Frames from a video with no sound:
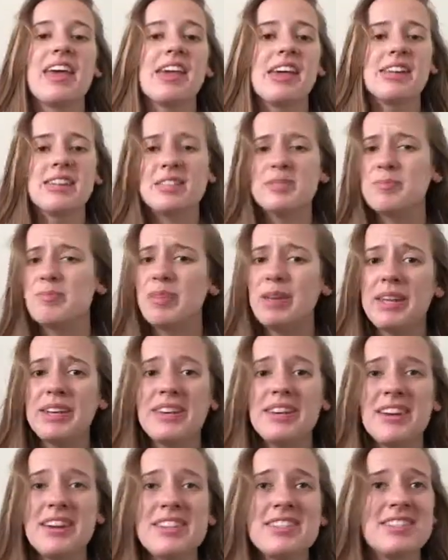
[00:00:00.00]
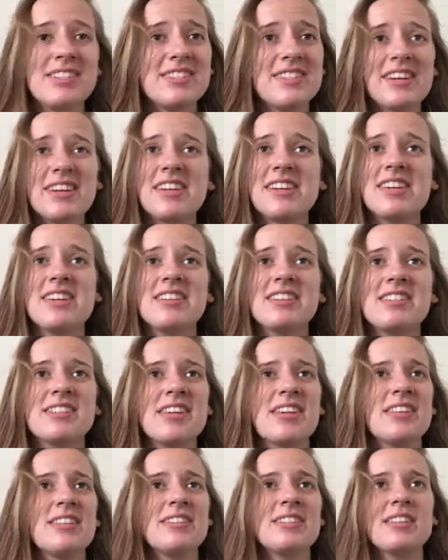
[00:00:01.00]
It's been a study
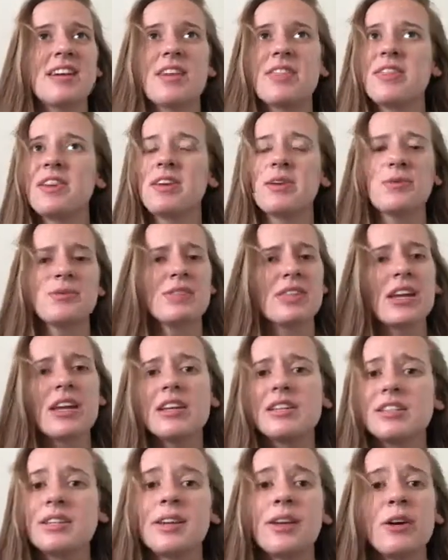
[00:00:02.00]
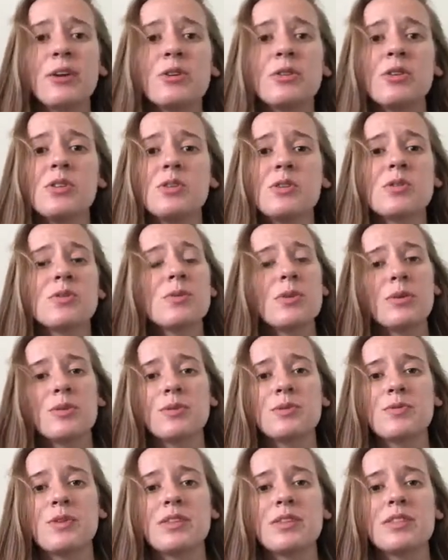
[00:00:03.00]
since, I think it was the 1800s was when it
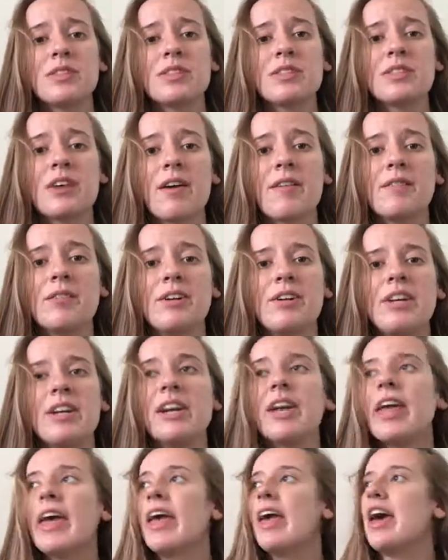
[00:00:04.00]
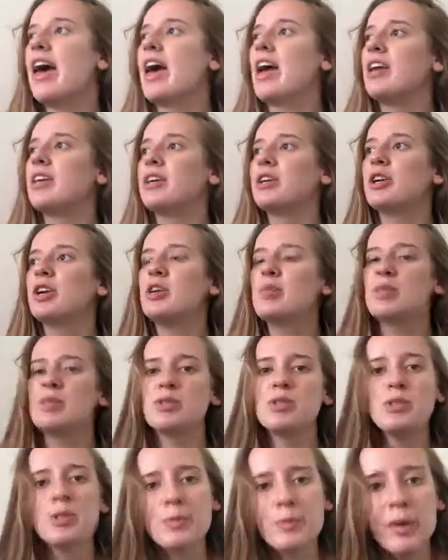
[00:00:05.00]
was first discovered, and Europe
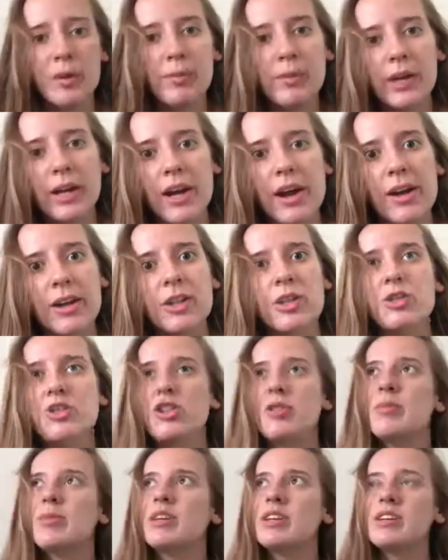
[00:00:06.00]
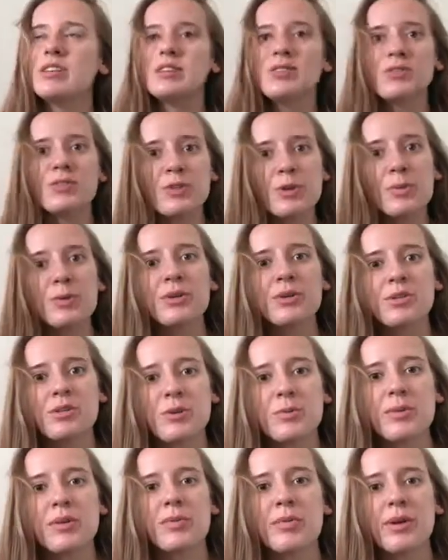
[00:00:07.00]
is super big on it. Germany is super,
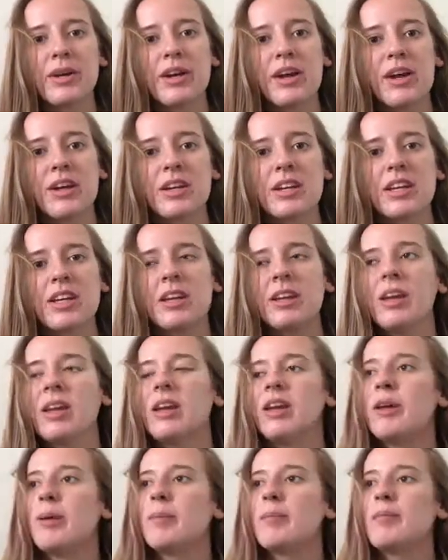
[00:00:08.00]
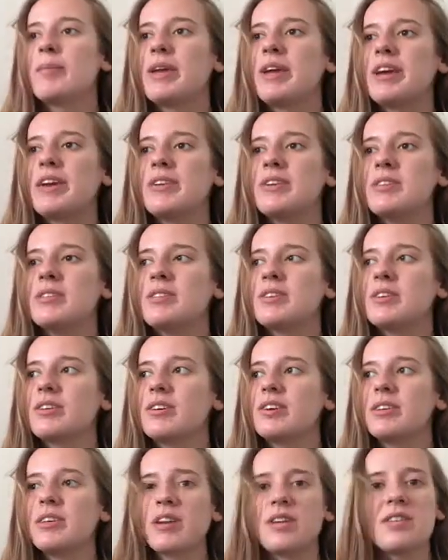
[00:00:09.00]
super big on it, because
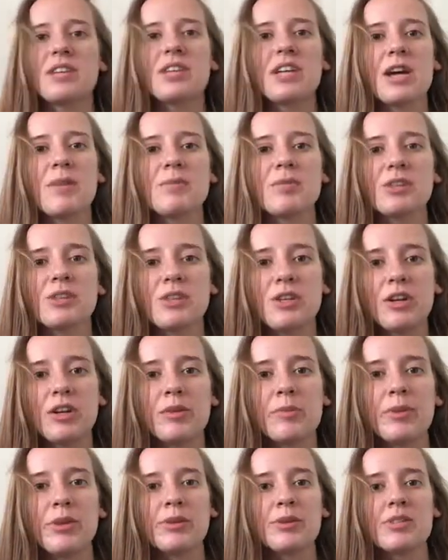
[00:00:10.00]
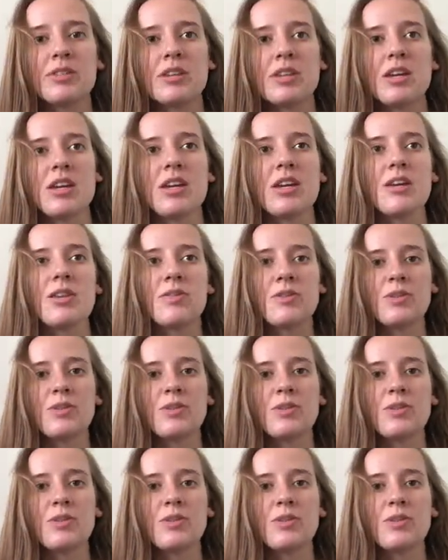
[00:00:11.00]
a lot of the times in Europe you'll see